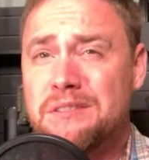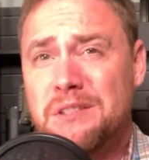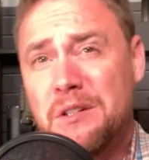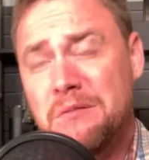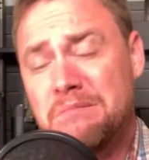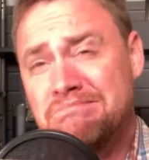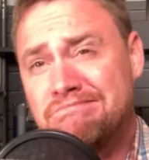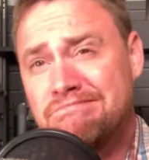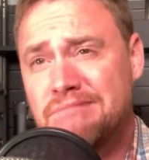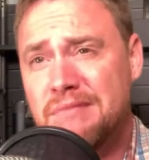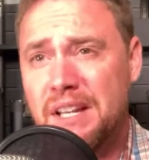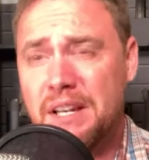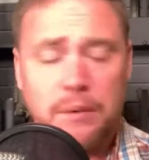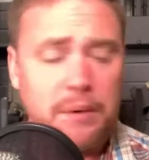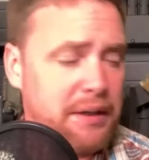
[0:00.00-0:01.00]
So
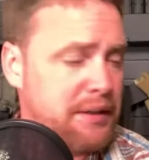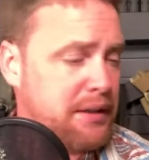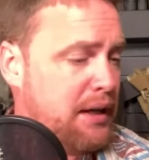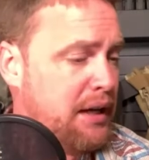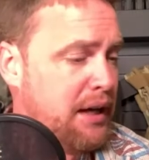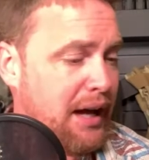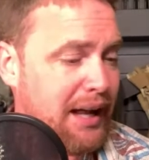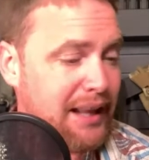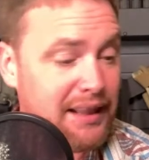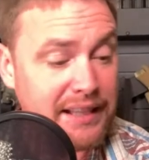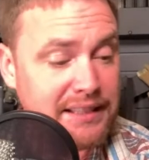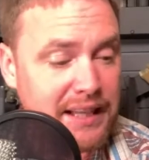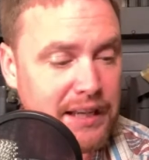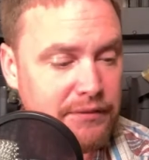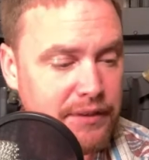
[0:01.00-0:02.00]
anyway, I like
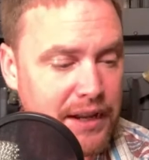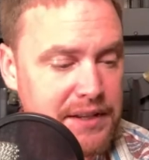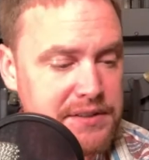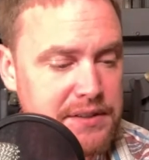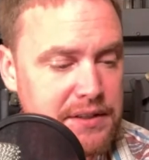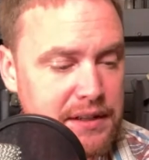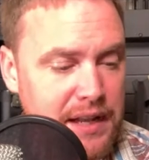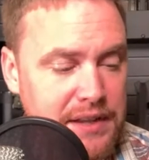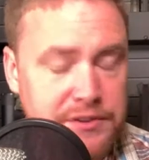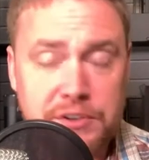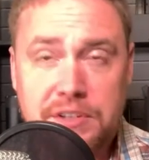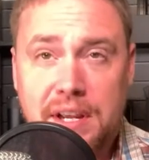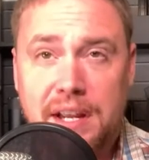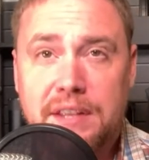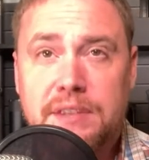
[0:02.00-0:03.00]
to have nicer
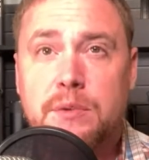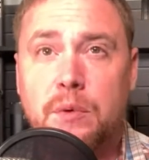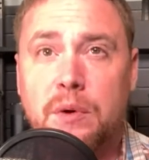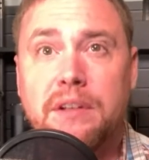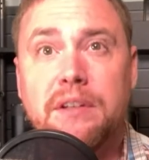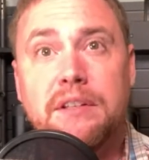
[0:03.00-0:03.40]
sights when